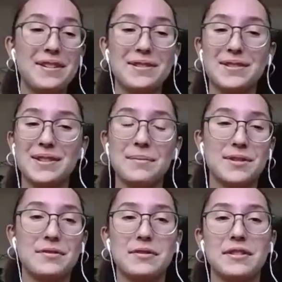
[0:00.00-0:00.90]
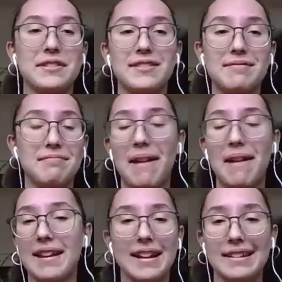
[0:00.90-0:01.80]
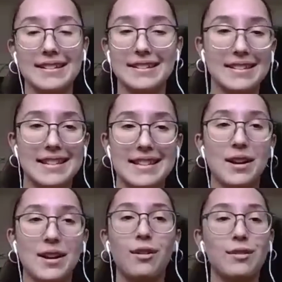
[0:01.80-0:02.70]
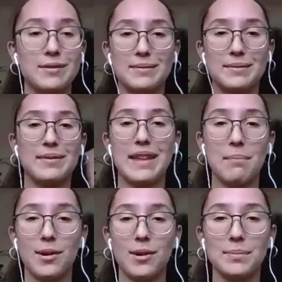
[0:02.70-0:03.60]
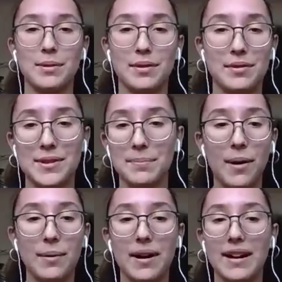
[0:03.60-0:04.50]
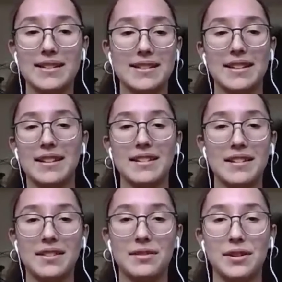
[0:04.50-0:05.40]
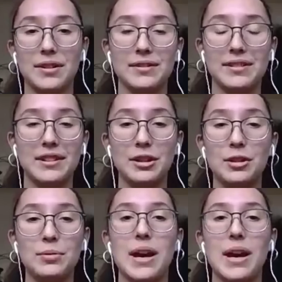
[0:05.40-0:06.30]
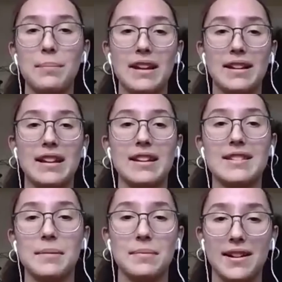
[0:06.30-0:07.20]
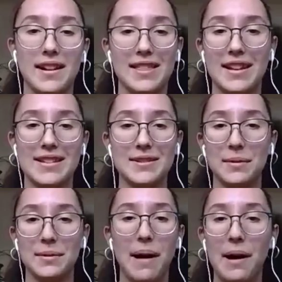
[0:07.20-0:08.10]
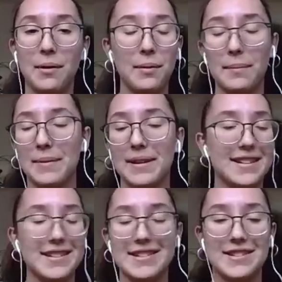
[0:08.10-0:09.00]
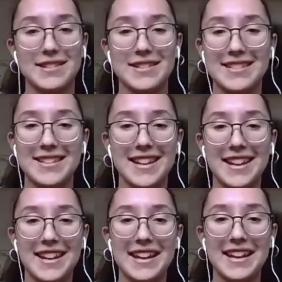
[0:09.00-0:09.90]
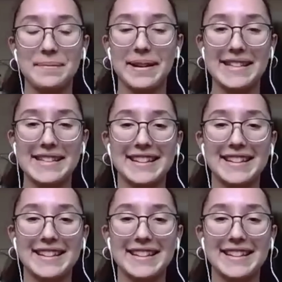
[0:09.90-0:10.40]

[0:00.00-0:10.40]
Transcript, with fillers: much for making this whole thing possible through SmartWorks and through you championing something like this to empower women. It's just, it's amazing.